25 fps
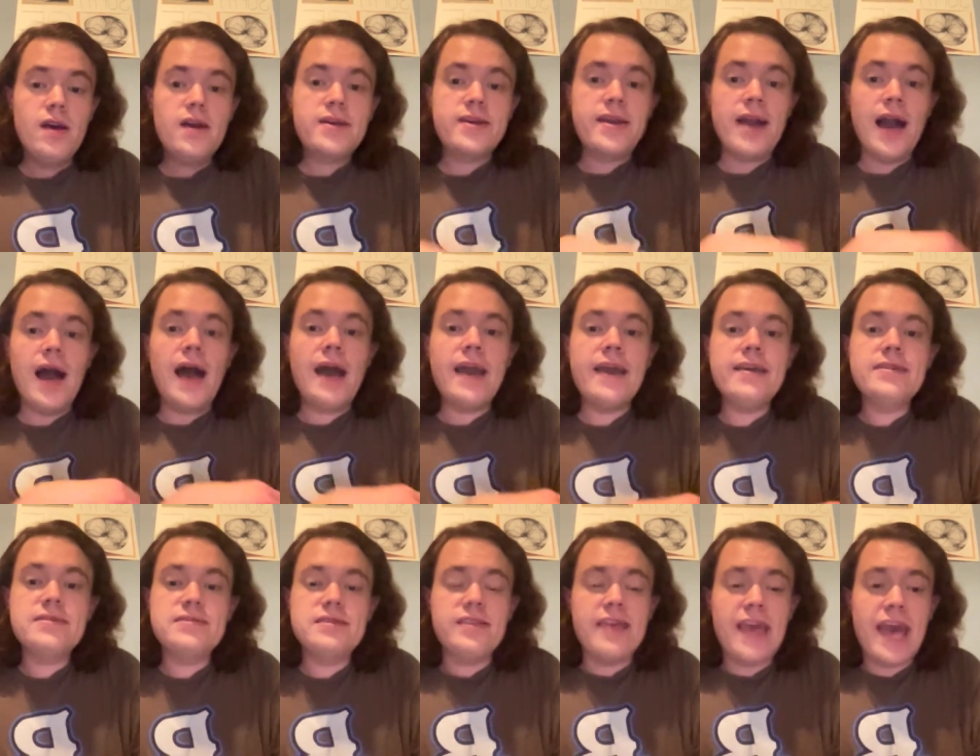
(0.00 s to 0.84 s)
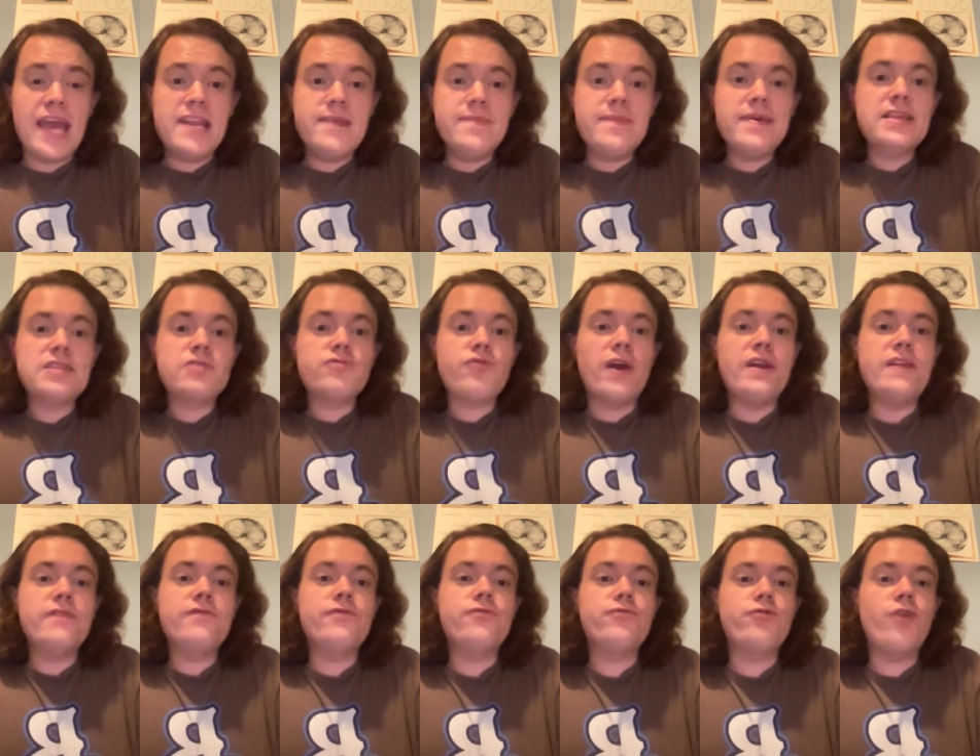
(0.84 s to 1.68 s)
Guys, the enemy is right
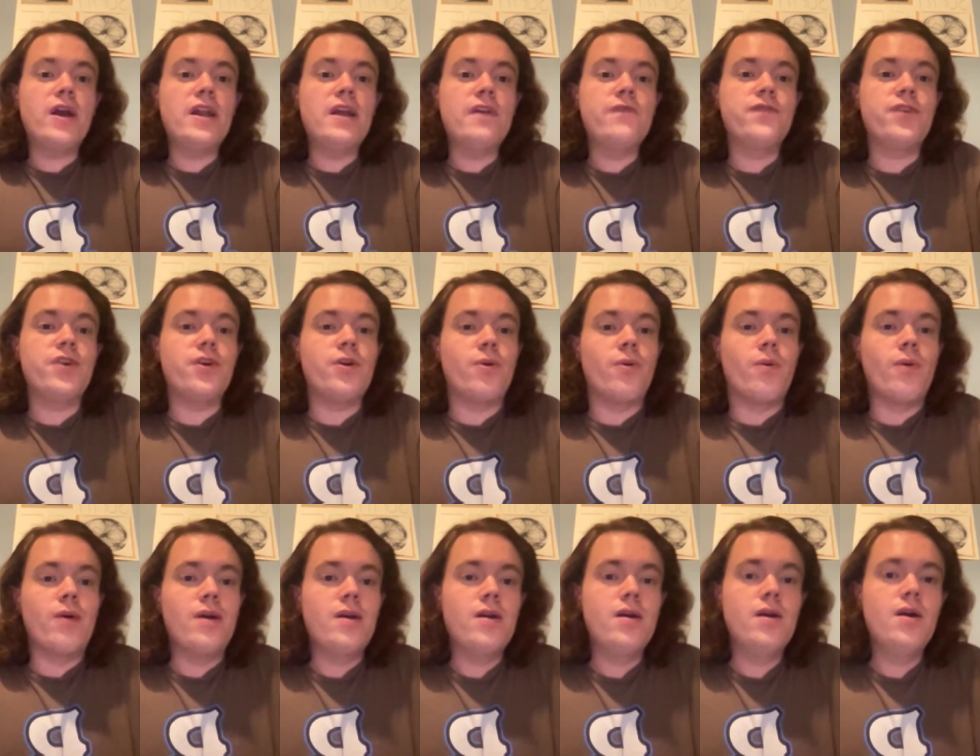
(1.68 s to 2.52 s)
in front of you.